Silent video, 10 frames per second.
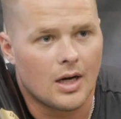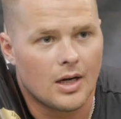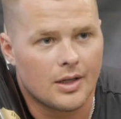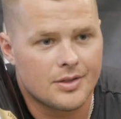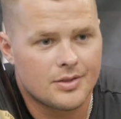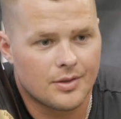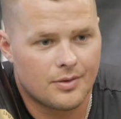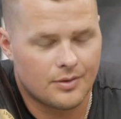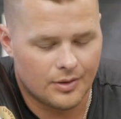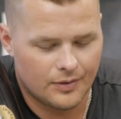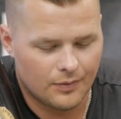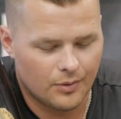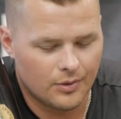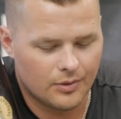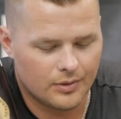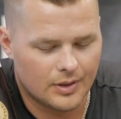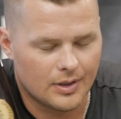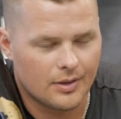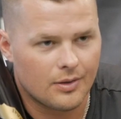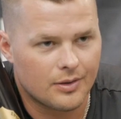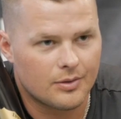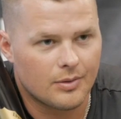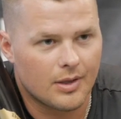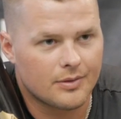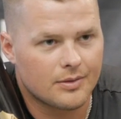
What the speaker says: this is a 34 and then 32